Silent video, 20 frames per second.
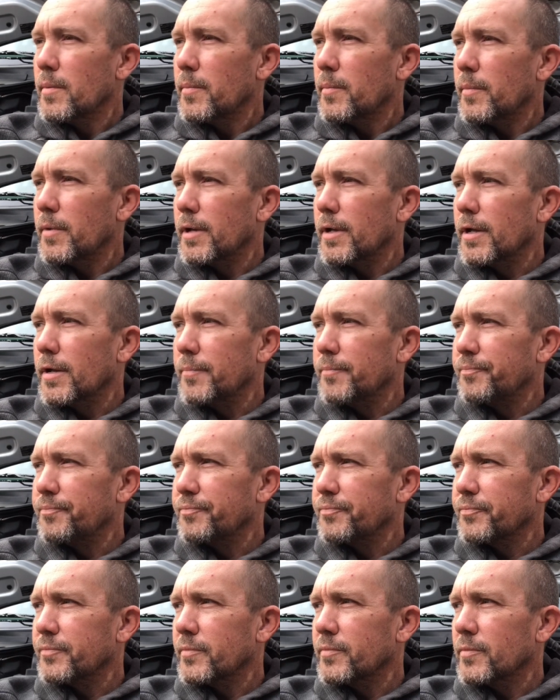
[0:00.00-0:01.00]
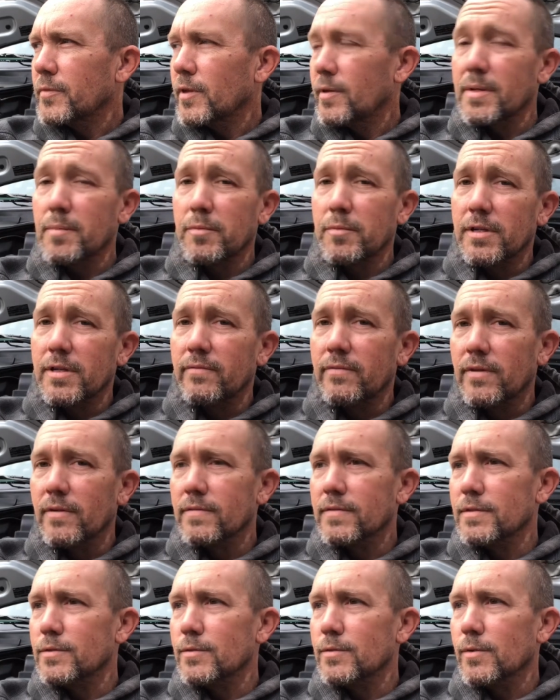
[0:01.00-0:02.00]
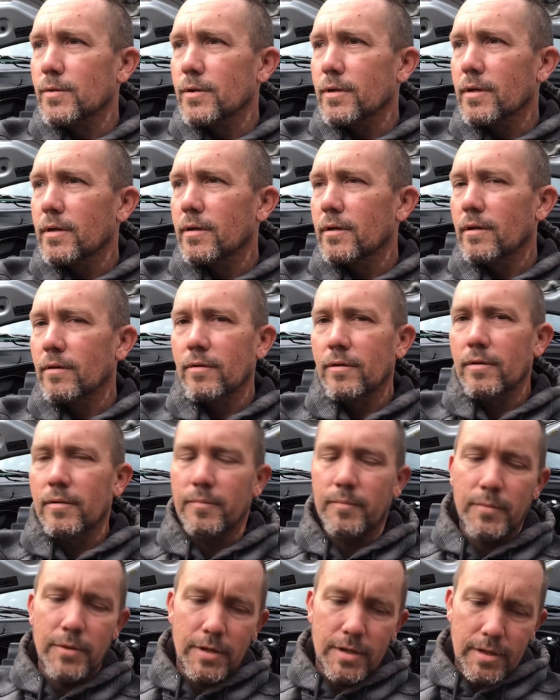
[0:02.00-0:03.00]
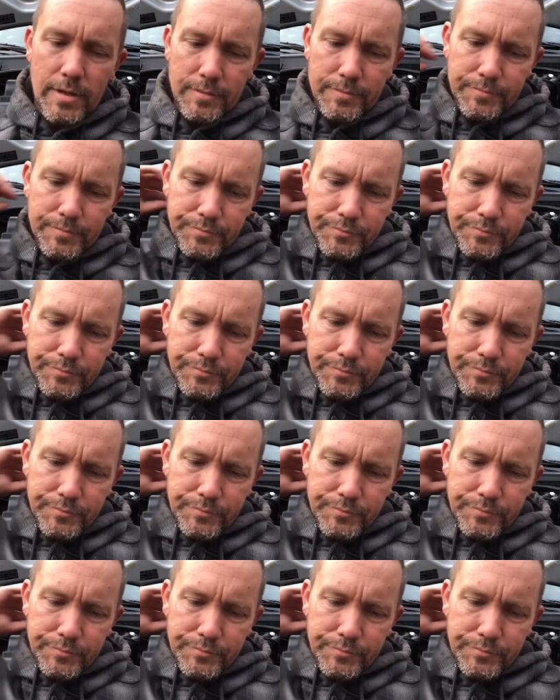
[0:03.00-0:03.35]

But, uh, because I believe he lives in New York. But, uh,